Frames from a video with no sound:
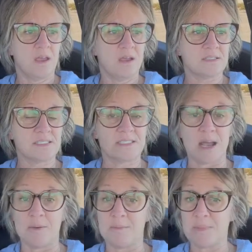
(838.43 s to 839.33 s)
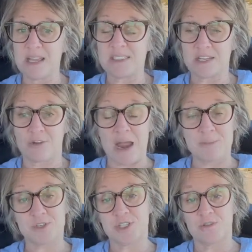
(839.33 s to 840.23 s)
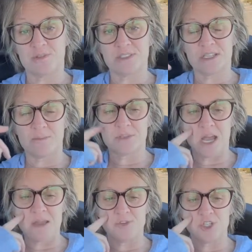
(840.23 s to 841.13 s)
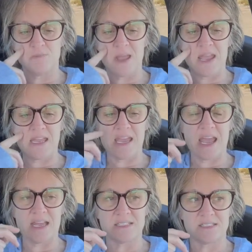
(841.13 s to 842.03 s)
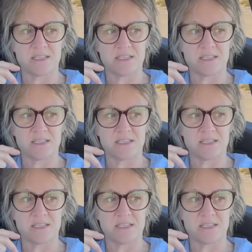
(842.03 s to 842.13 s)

it's a crapshoot. Sometimes you may get